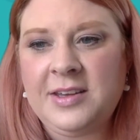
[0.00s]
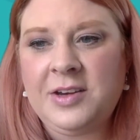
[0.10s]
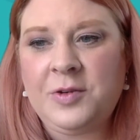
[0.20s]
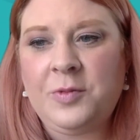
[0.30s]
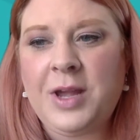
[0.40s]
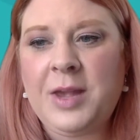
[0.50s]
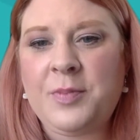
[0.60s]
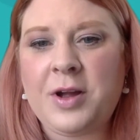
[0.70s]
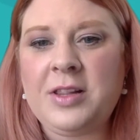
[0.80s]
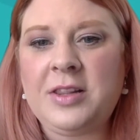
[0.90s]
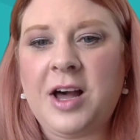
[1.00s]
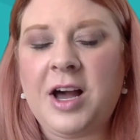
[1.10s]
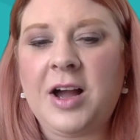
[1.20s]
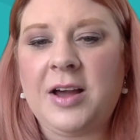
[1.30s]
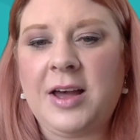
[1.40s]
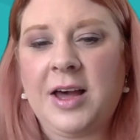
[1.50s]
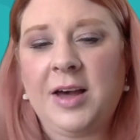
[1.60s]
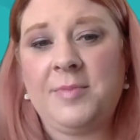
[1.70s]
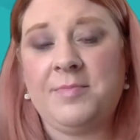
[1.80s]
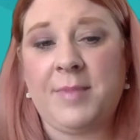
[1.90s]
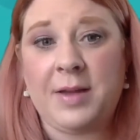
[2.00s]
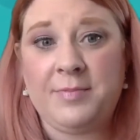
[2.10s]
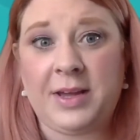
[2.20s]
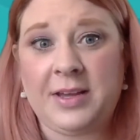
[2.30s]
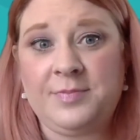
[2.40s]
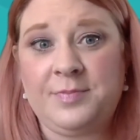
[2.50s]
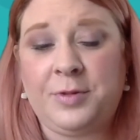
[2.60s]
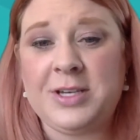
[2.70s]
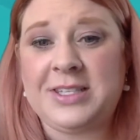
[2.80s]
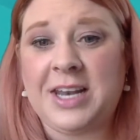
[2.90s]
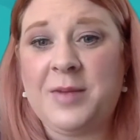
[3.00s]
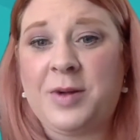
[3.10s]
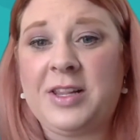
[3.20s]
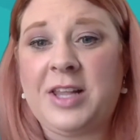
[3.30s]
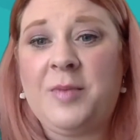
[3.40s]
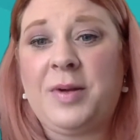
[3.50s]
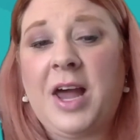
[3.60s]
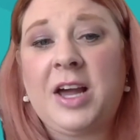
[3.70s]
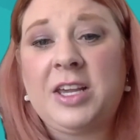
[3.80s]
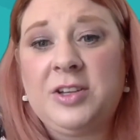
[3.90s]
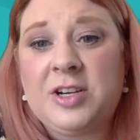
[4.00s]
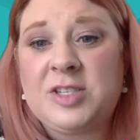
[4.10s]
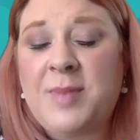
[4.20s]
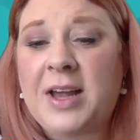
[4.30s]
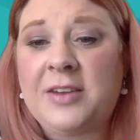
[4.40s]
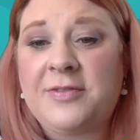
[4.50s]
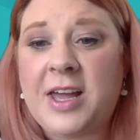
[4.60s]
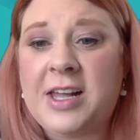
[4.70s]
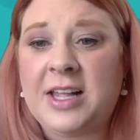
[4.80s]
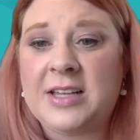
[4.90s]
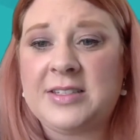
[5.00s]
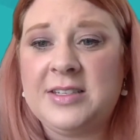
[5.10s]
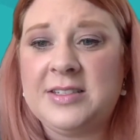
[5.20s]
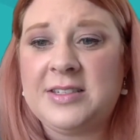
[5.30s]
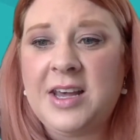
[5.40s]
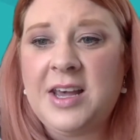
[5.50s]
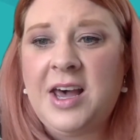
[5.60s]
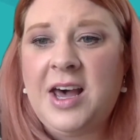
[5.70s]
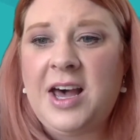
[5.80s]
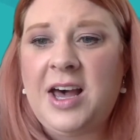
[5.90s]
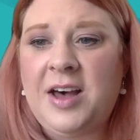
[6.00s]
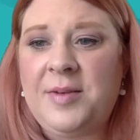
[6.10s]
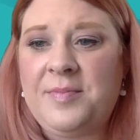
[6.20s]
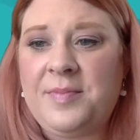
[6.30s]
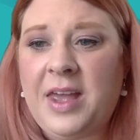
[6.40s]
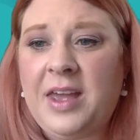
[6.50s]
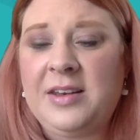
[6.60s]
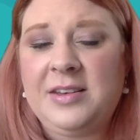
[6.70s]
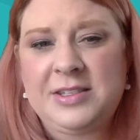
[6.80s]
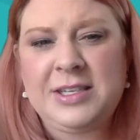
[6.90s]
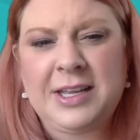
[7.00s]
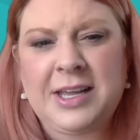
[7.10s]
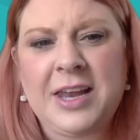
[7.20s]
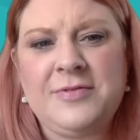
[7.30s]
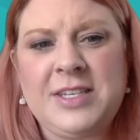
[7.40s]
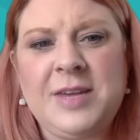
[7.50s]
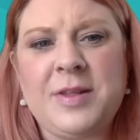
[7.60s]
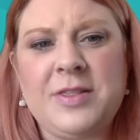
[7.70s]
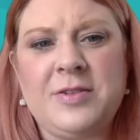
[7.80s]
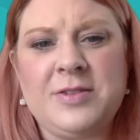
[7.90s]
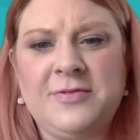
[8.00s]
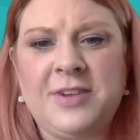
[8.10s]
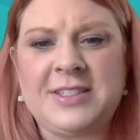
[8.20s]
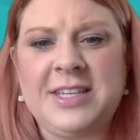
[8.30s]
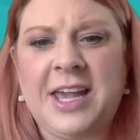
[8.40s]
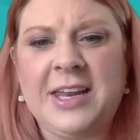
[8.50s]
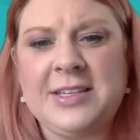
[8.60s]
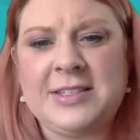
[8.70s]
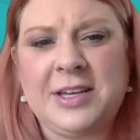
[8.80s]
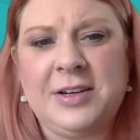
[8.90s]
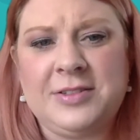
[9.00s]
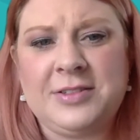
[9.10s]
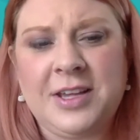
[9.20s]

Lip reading: We bring along, my boys and I bring along binoculars, magnifying glasses, to kind of deepen those investigating skills. If